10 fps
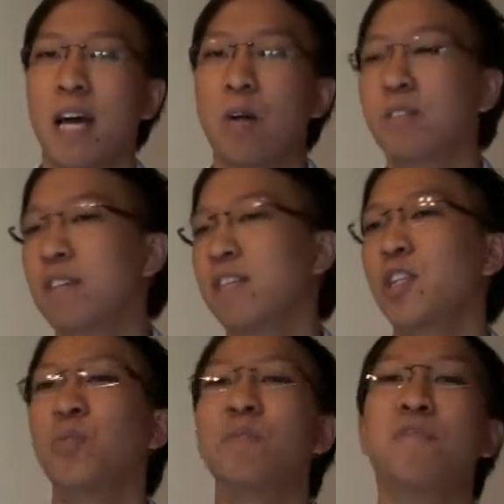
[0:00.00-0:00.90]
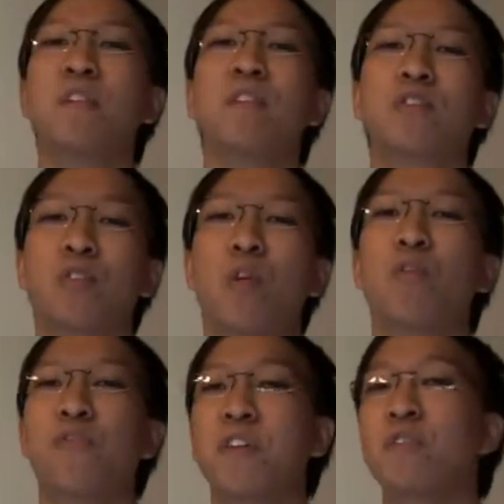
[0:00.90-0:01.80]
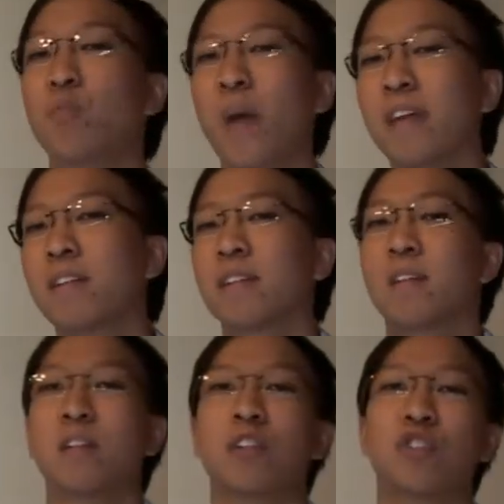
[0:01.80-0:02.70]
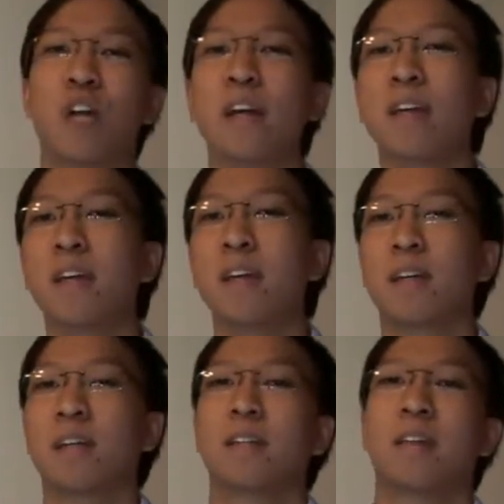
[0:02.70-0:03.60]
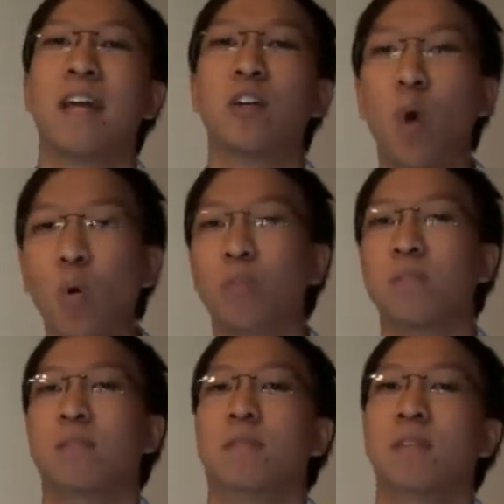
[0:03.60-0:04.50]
I will just say to him, snow feels wet, chunky, and cold.